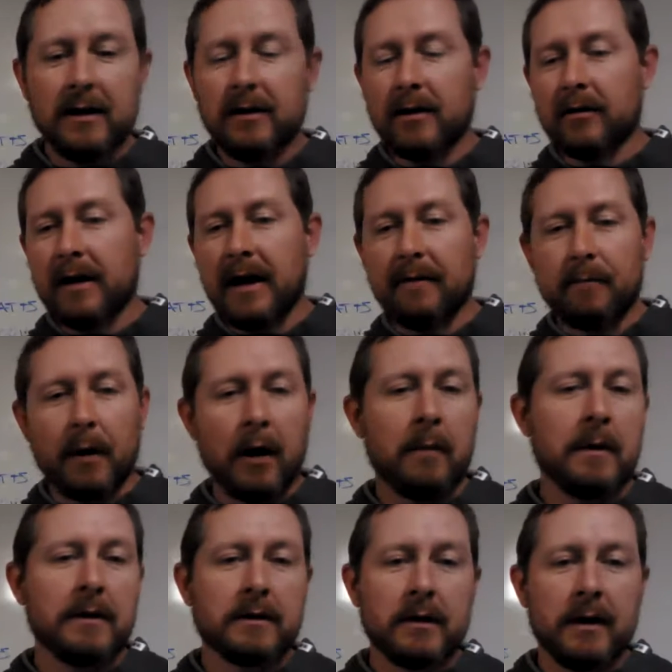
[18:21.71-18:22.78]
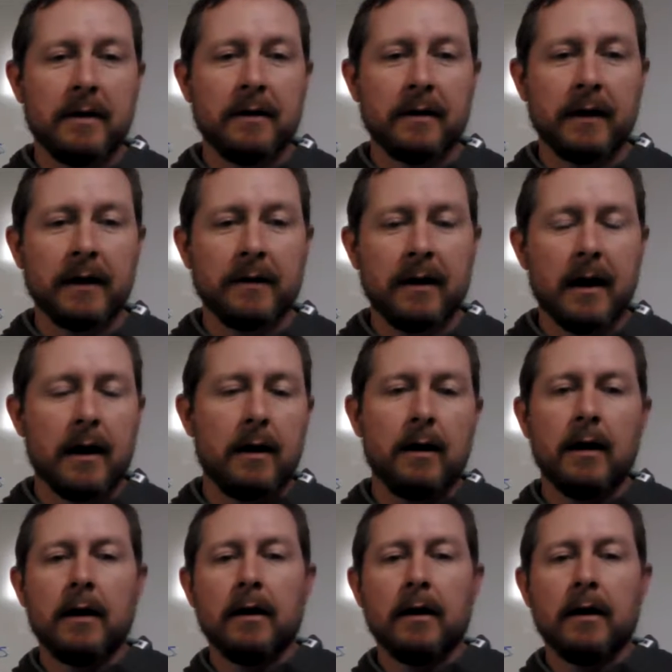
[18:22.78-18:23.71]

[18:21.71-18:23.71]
you don't have permits or anything like that,